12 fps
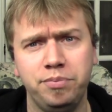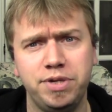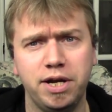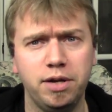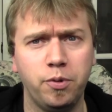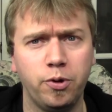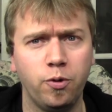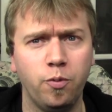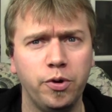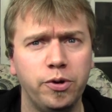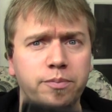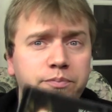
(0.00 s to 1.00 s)
Teleport
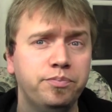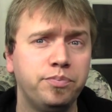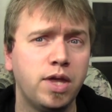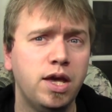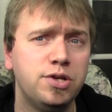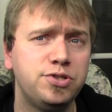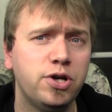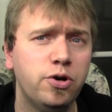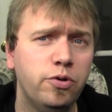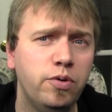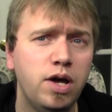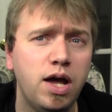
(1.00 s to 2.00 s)
homer.
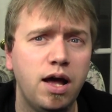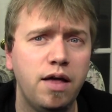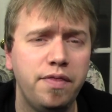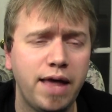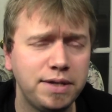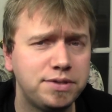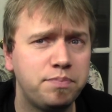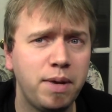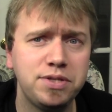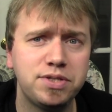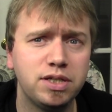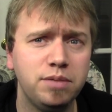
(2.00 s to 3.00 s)
So that's
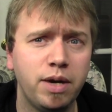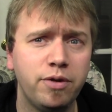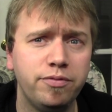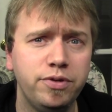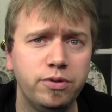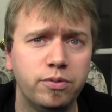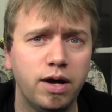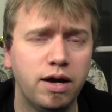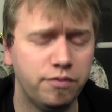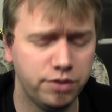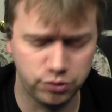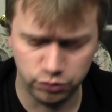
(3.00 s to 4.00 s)
basically my review
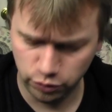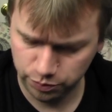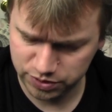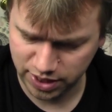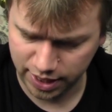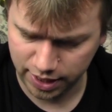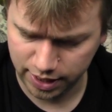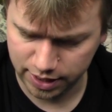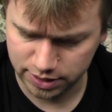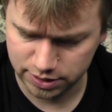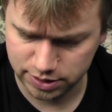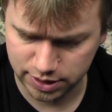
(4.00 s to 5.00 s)
of the troops
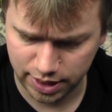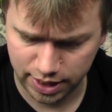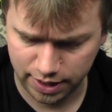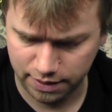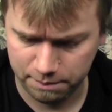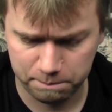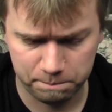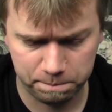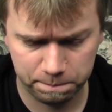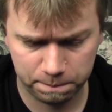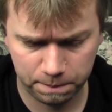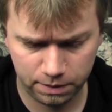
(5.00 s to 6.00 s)
and
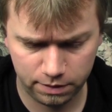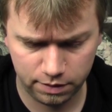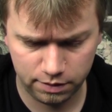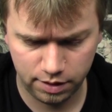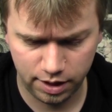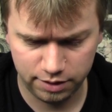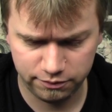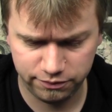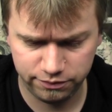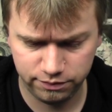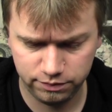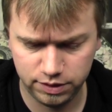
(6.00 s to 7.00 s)

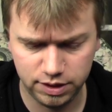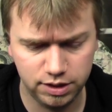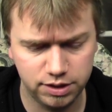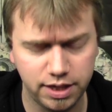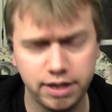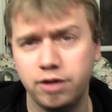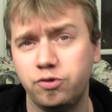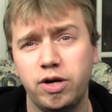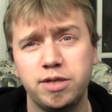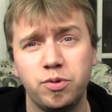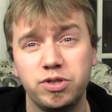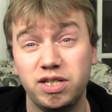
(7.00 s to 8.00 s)
the dedicated
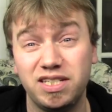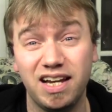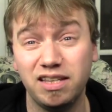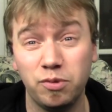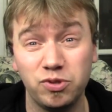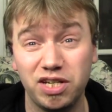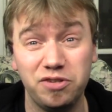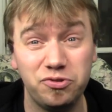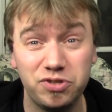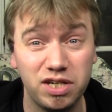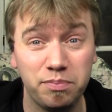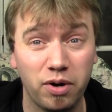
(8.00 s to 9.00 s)
transports. It's not the most
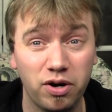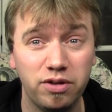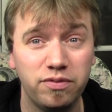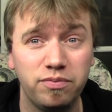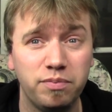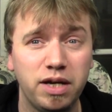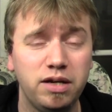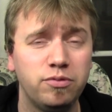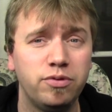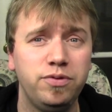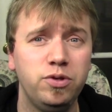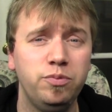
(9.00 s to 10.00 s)
interesting part of my
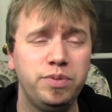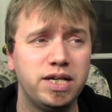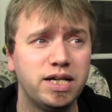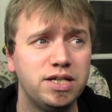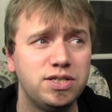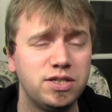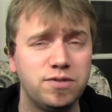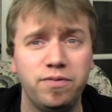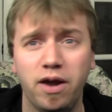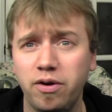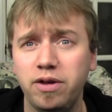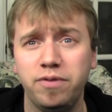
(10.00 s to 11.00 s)
review because it's
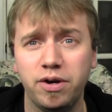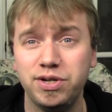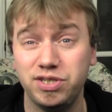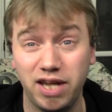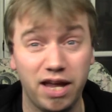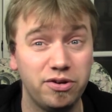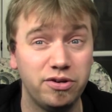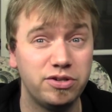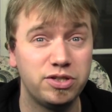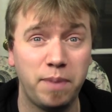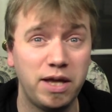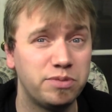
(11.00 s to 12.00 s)
very, very
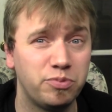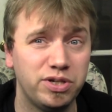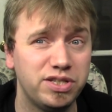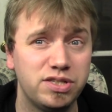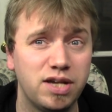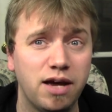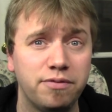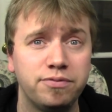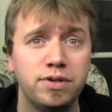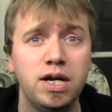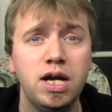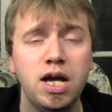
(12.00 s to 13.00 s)
standard Space Marine stuff.